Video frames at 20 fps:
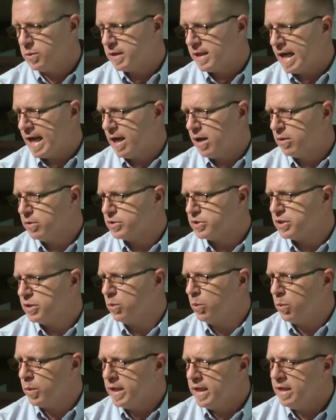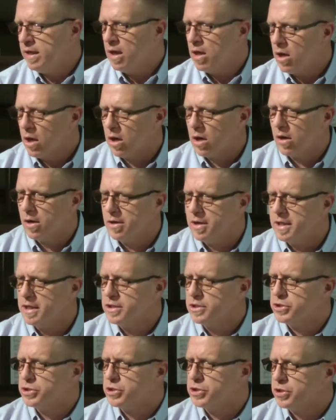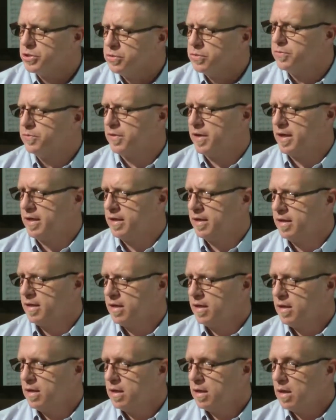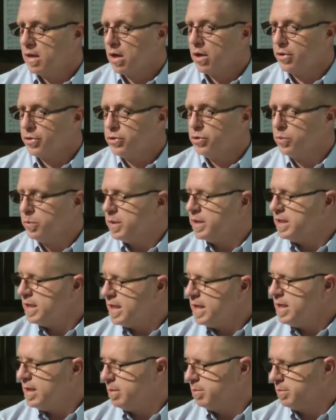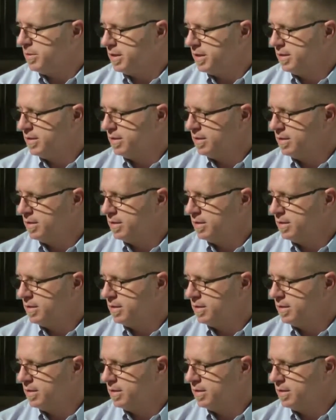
with ours that we are His children. Are you redeemed?